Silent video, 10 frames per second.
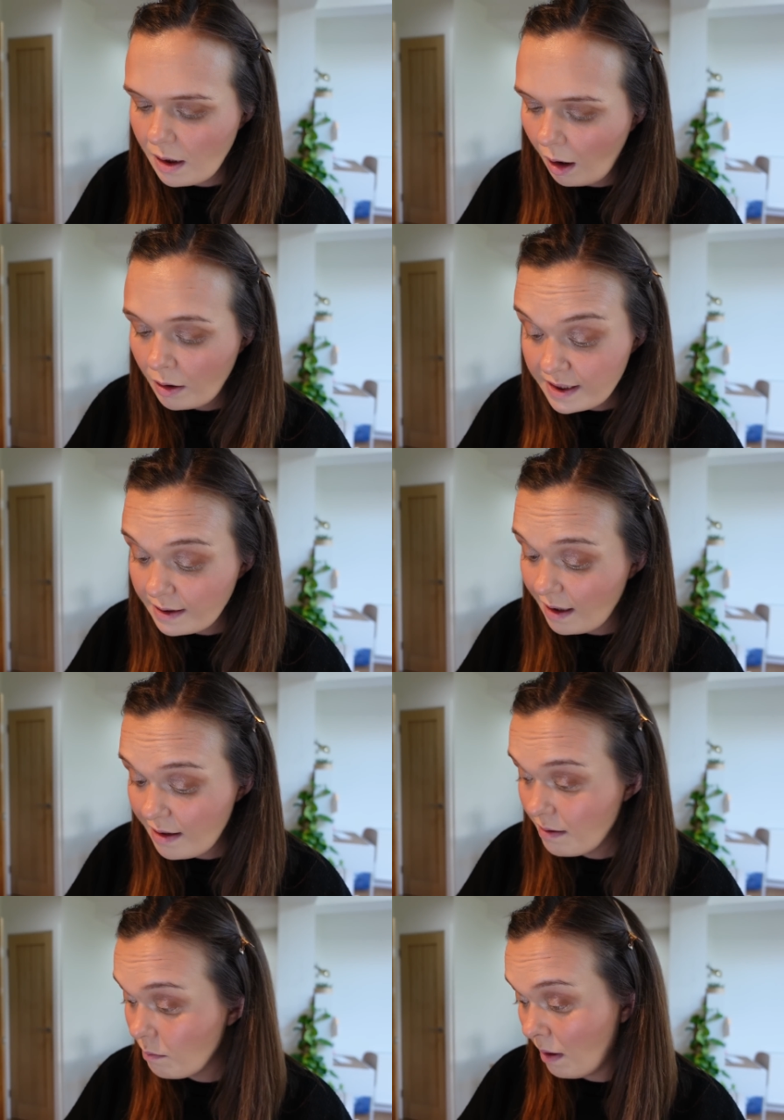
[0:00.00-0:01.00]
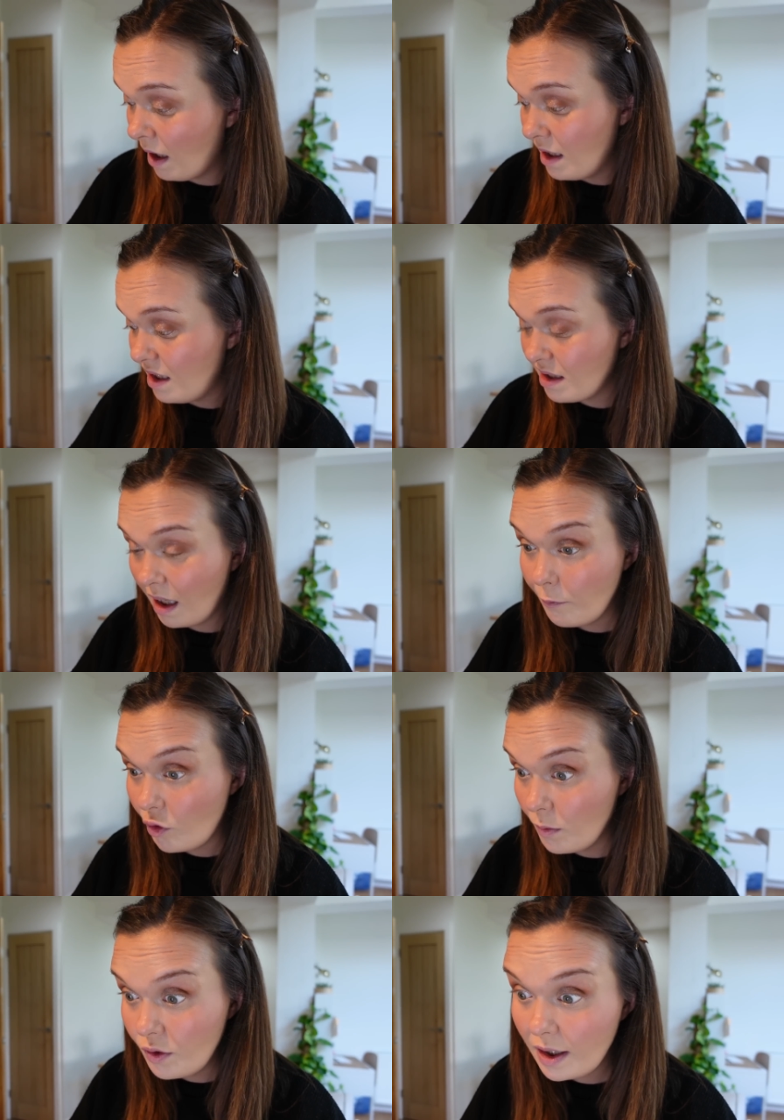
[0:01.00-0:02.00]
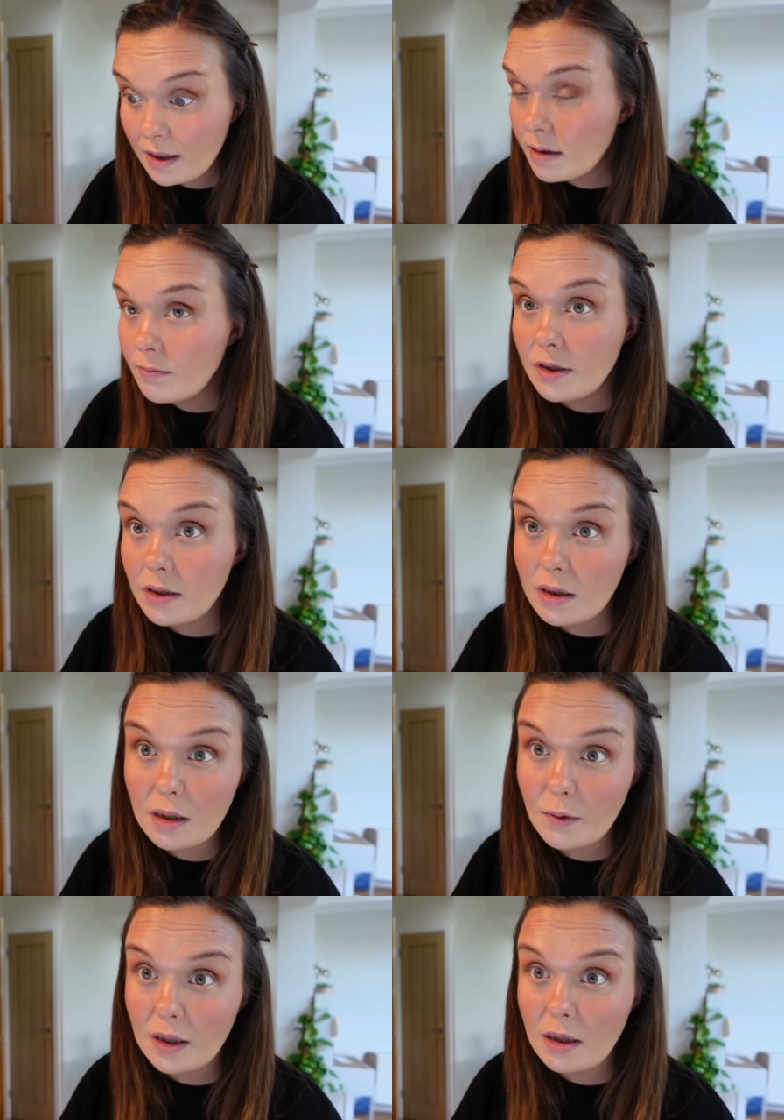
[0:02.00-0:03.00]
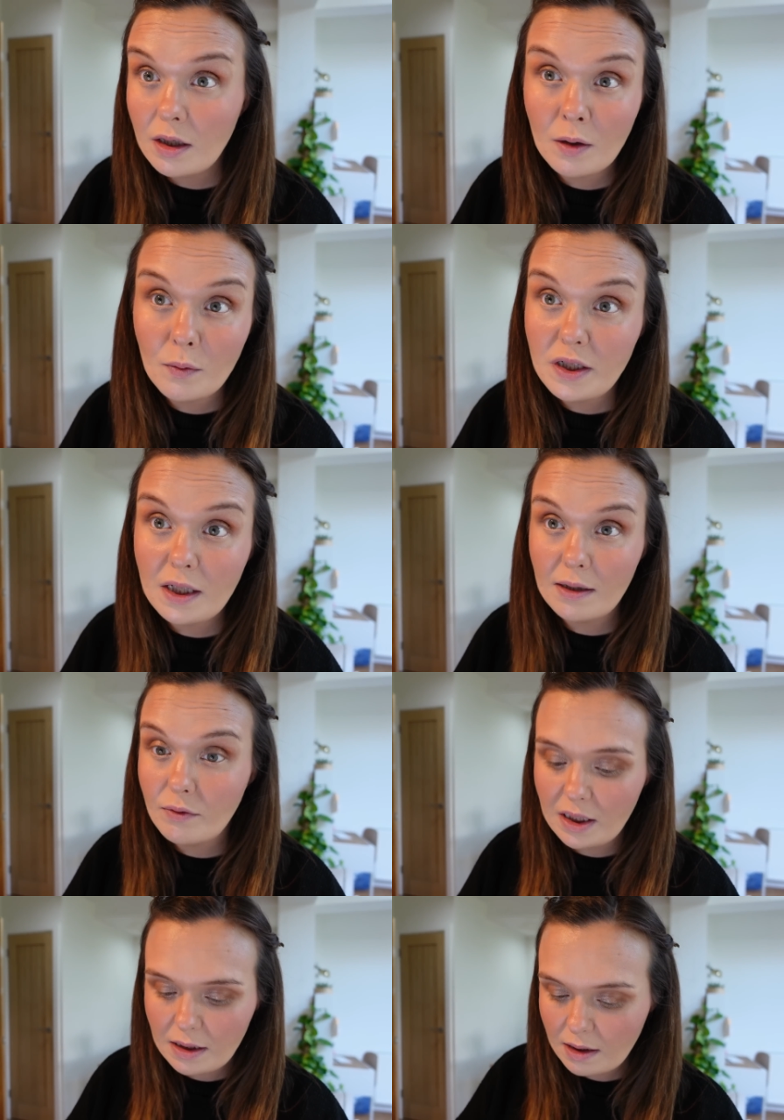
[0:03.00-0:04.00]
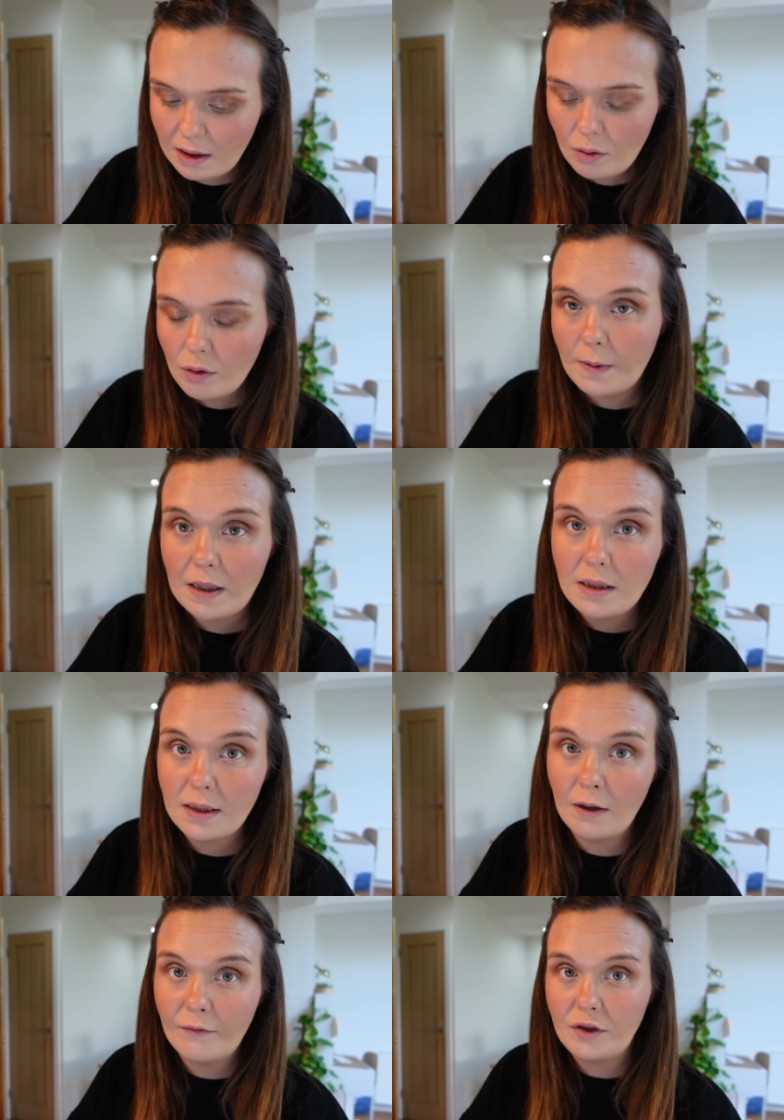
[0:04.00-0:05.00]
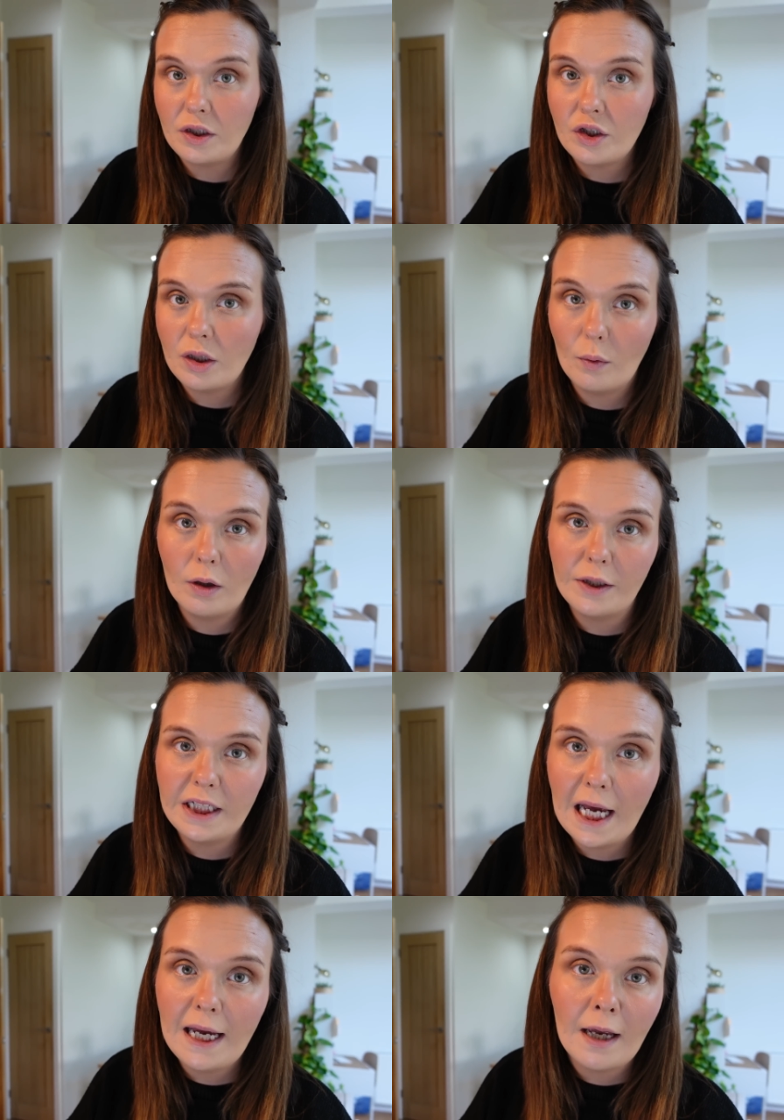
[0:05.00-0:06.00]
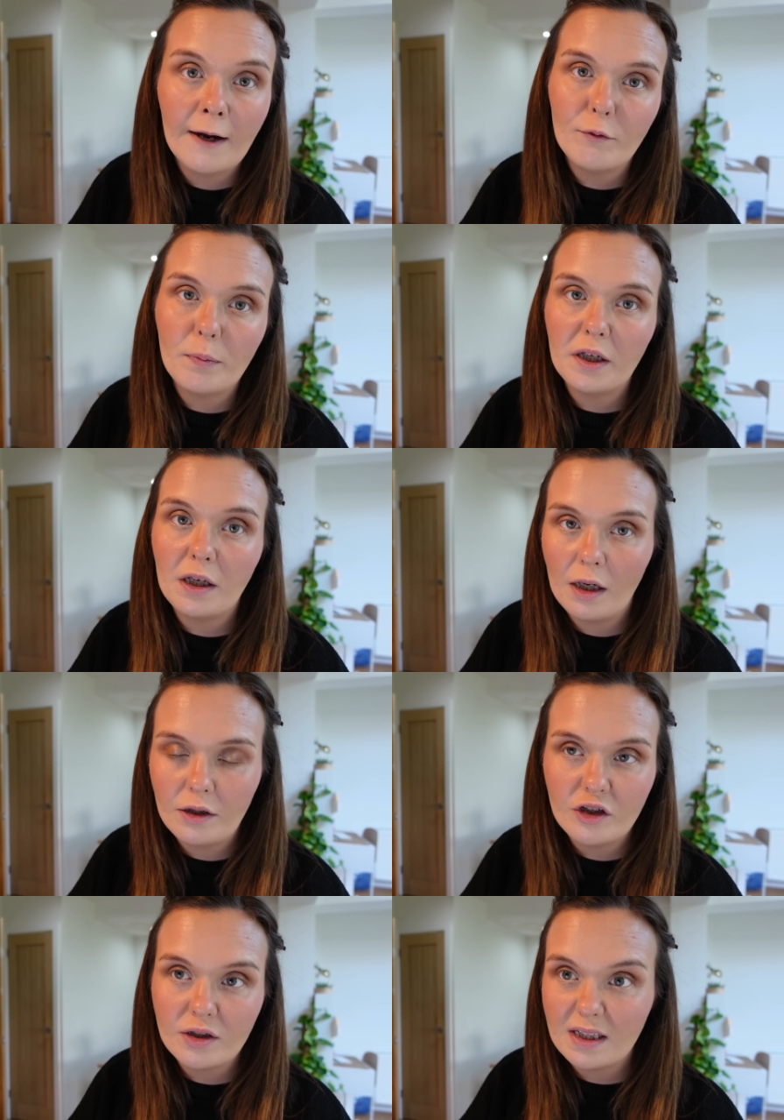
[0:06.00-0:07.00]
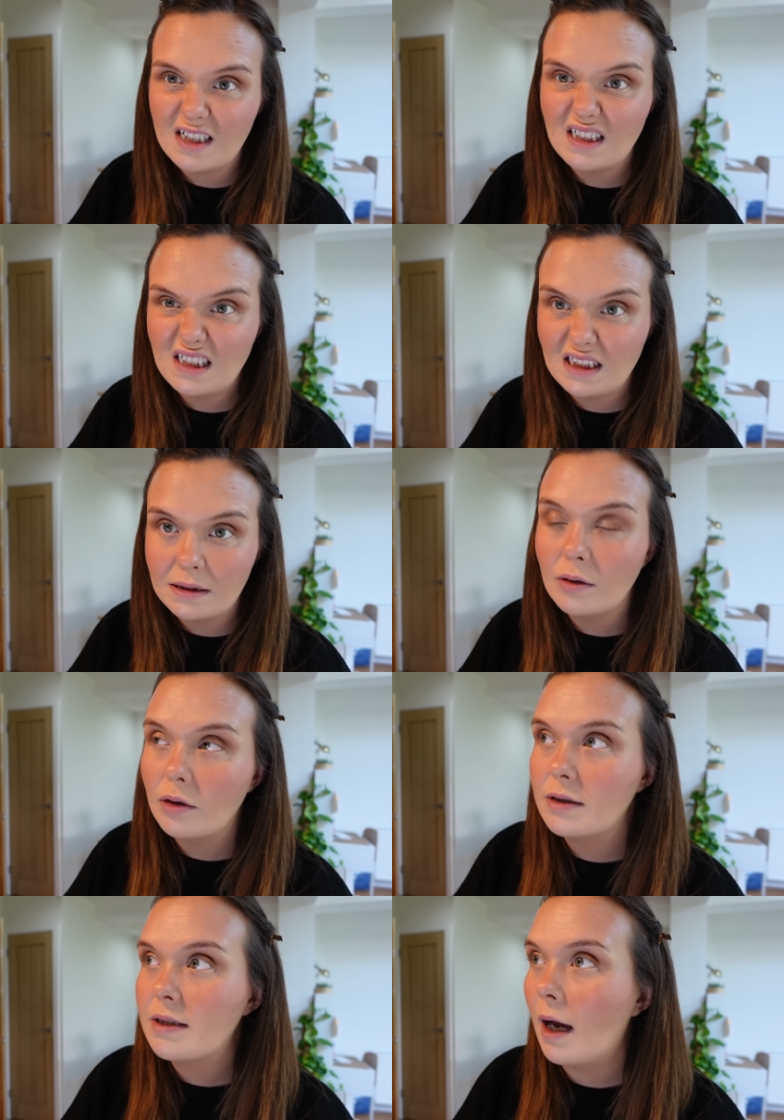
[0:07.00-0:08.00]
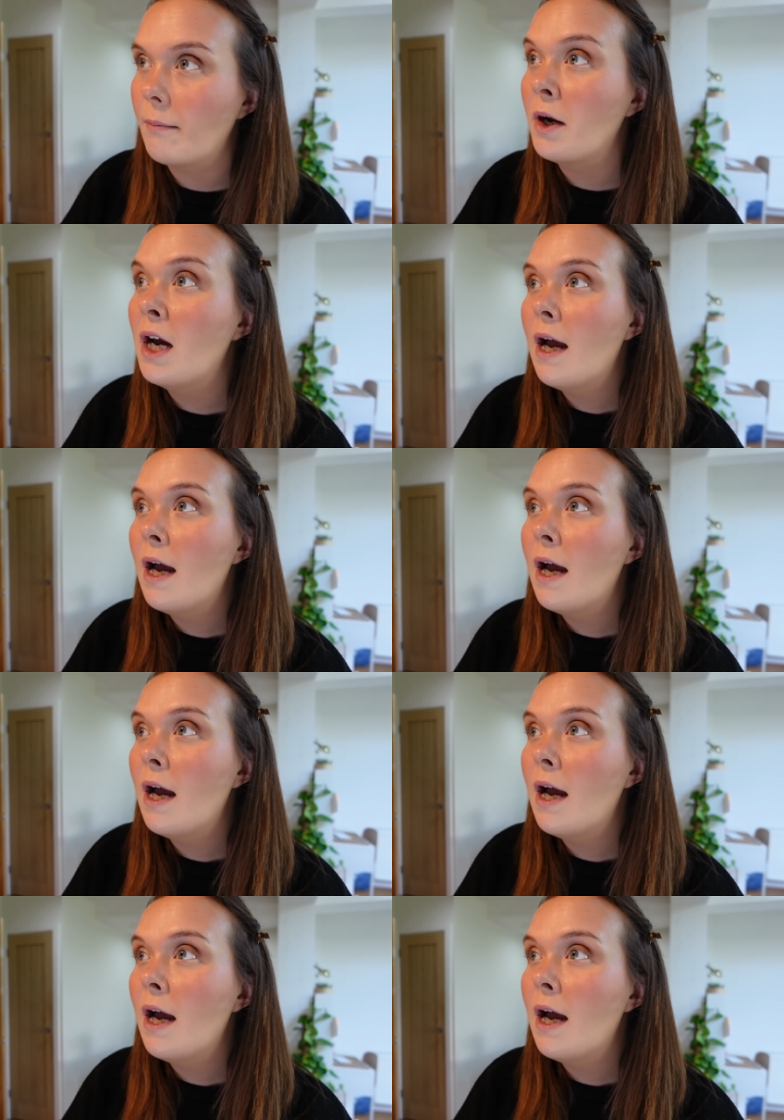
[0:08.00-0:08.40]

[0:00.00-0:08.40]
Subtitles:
Honestly, I think my time of the month has something to do with it. You know when you get really insecure about yourself and you do one and you hate everybody and you're just like, ugh, all the time.